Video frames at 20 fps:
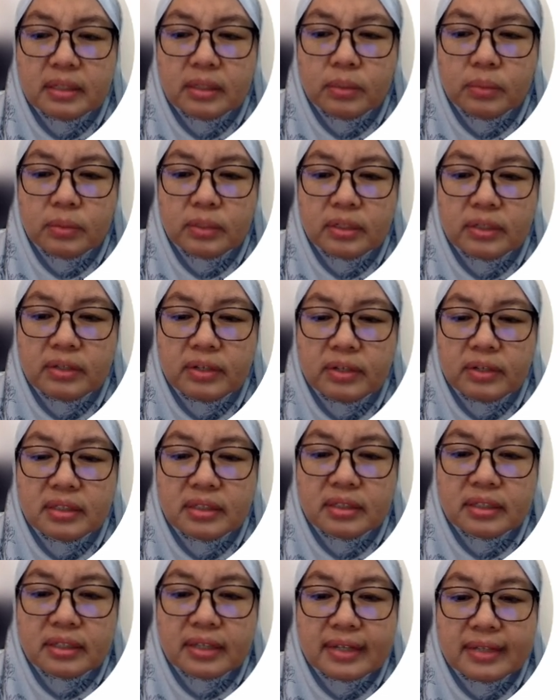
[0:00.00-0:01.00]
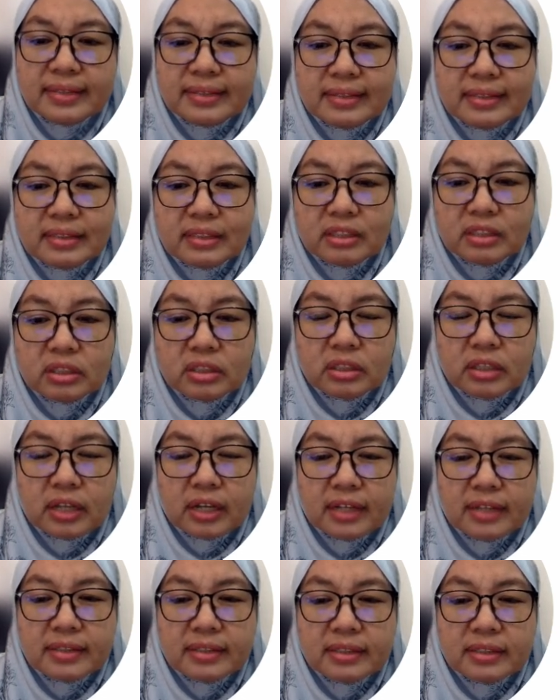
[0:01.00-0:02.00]
were rated
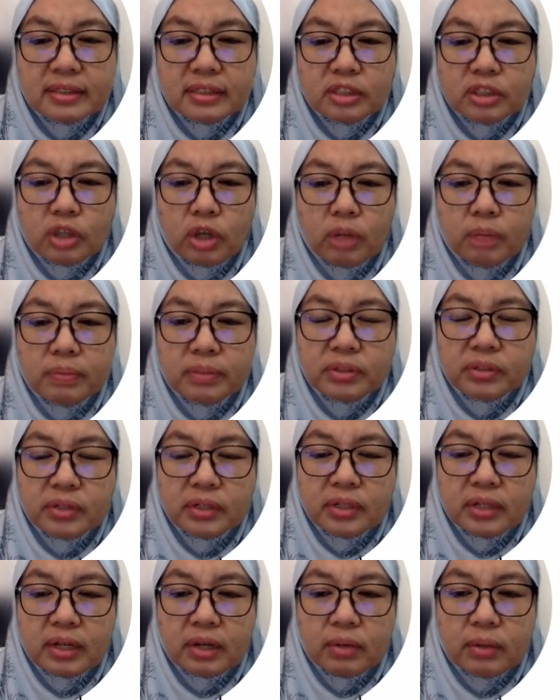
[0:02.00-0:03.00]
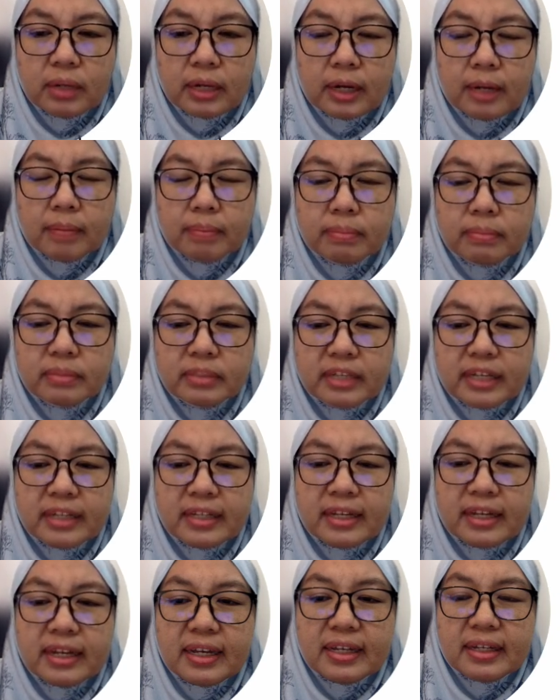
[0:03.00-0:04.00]
as the top three outcomes and
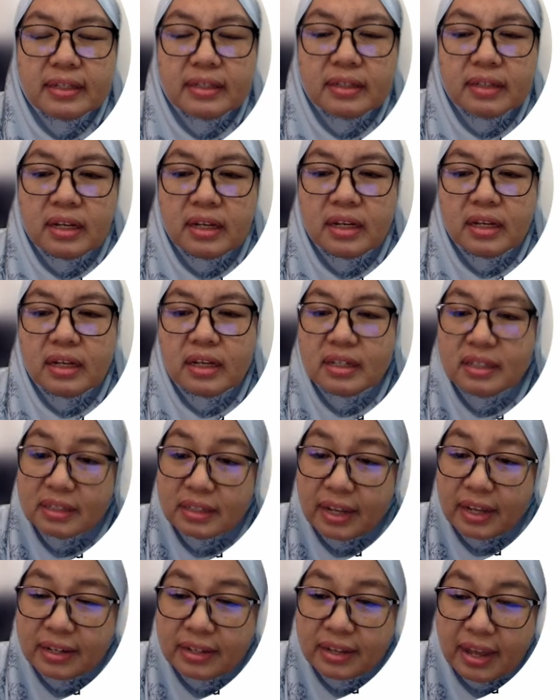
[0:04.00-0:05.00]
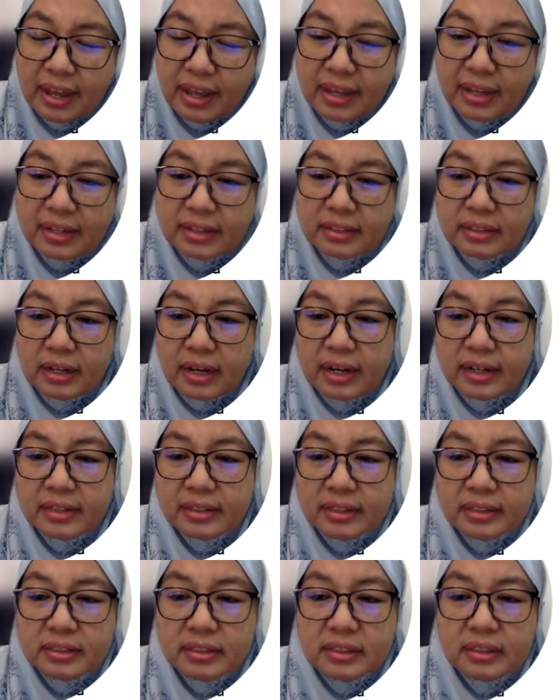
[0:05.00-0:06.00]
had
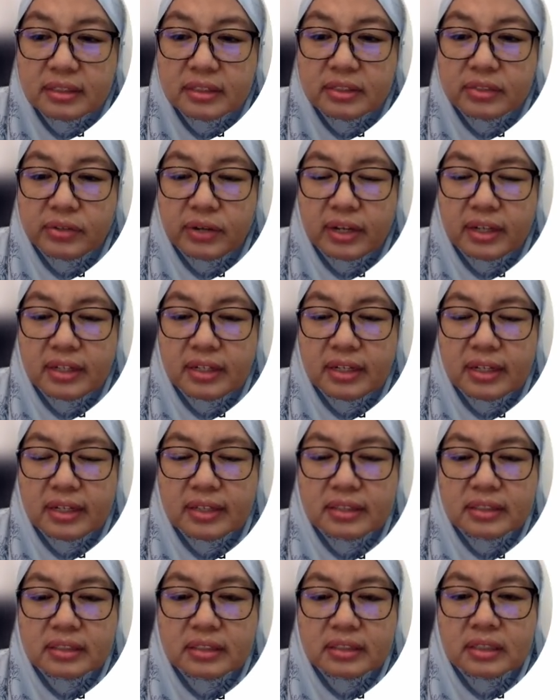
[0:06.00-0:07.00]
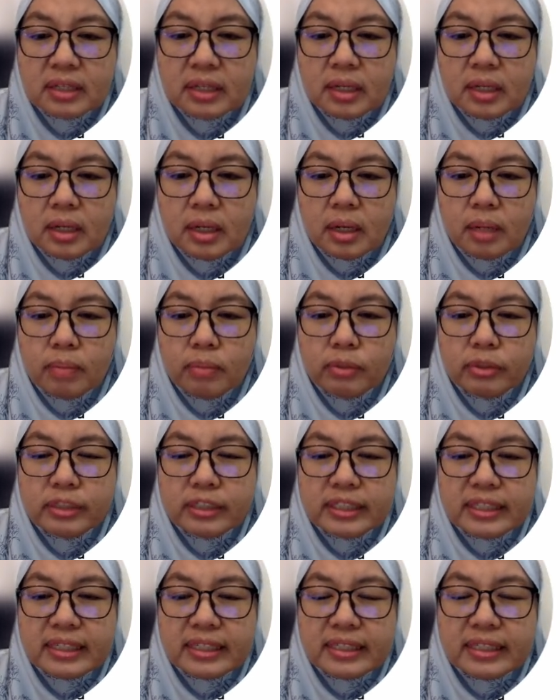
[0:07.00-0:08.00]
identical rankings. Both
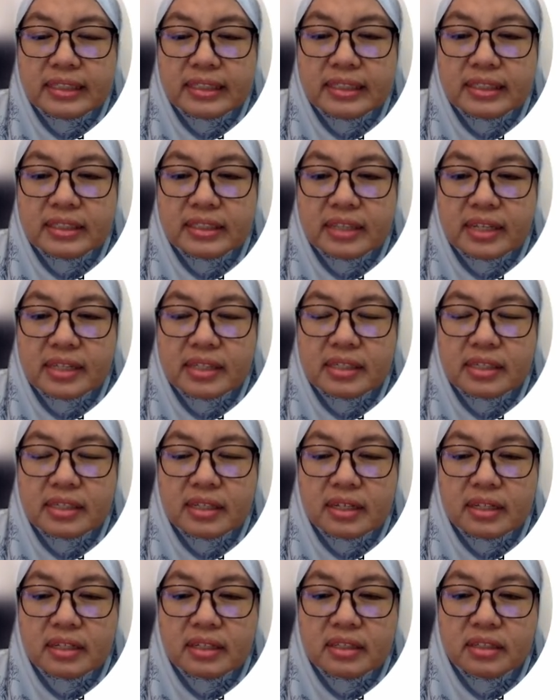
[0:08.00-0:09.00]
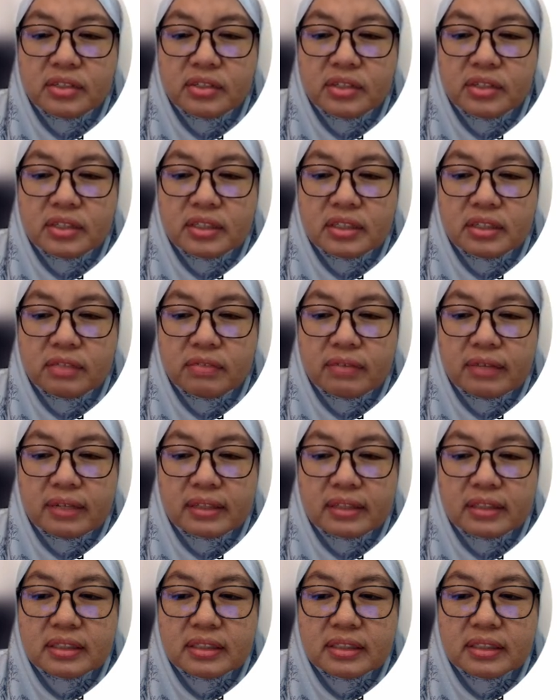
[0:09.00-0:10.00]
studies suggest that intrinsic
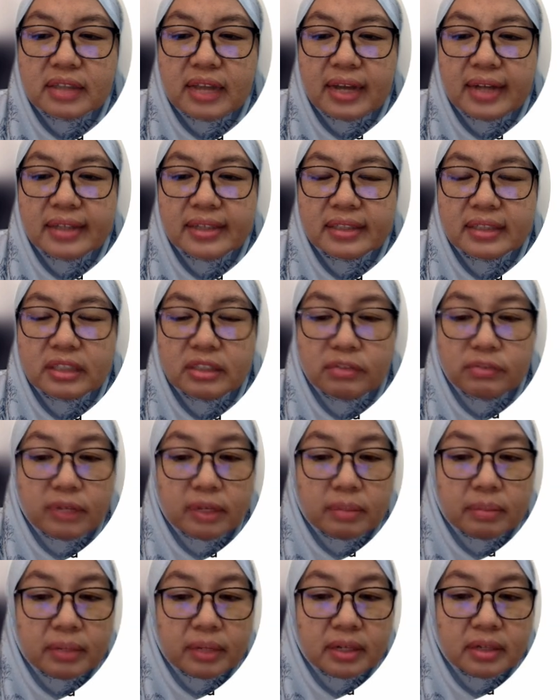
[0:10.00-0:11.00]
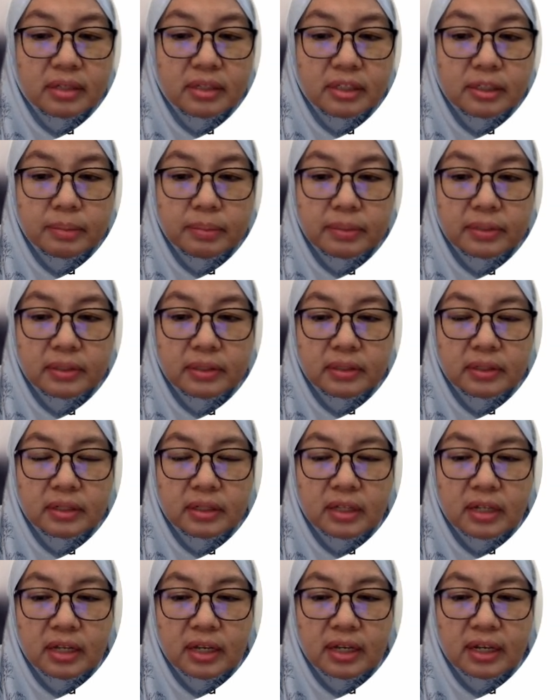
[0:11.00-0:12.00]
factors identified by Herzberg
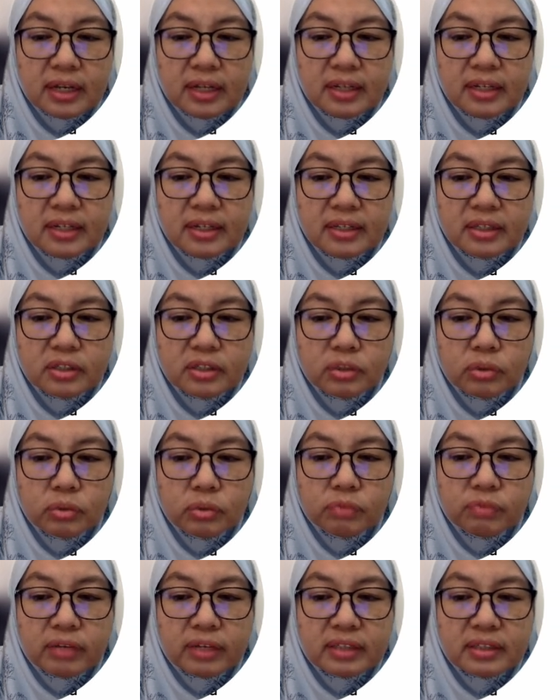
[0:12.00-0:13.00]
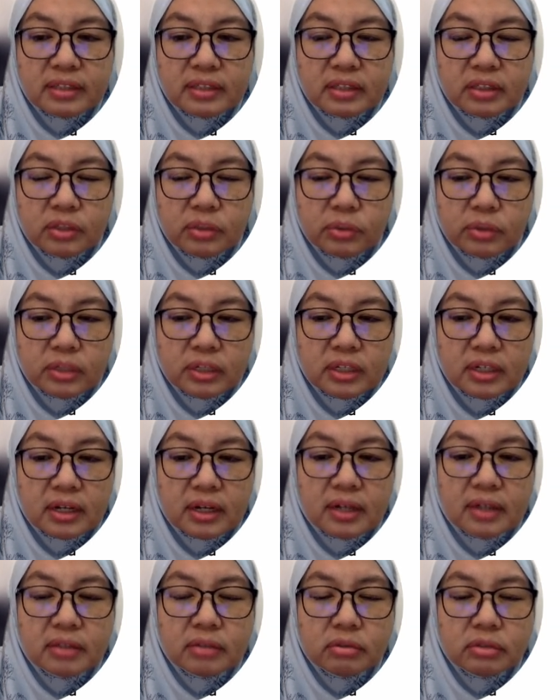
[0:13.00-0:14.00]
in his two-factor theory
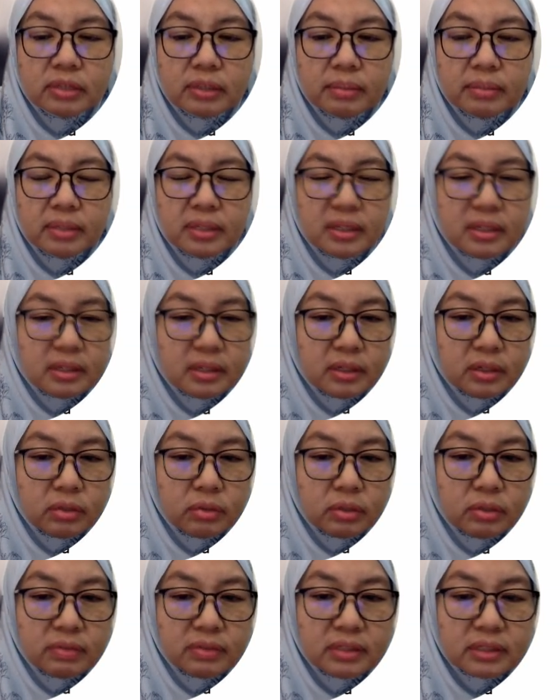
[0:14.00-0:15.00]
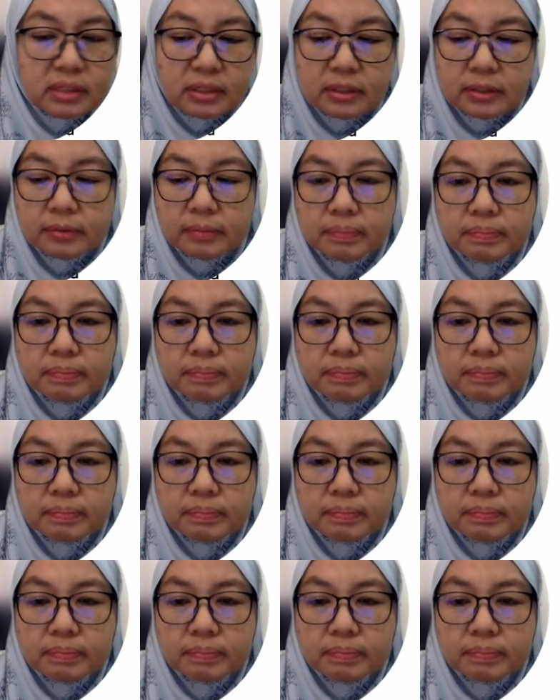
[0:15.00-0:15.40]
are to some degree universal.